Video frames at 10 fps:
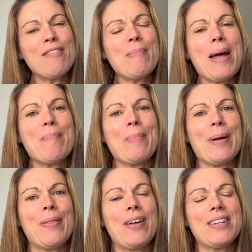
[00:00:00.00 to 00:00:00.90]

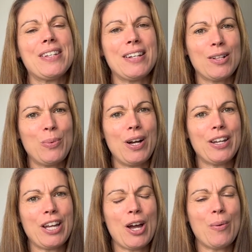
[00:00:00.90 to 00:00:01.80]
remember that a little while
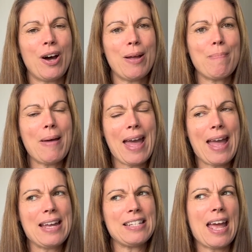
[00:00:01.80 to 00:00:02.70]
ago I
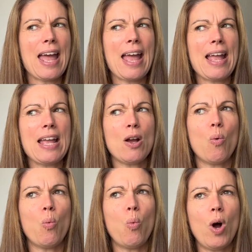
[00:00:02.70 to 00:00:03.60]
made a
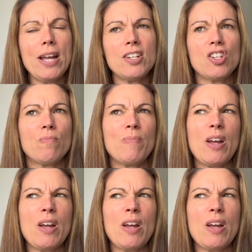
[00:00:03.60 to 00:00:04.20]
white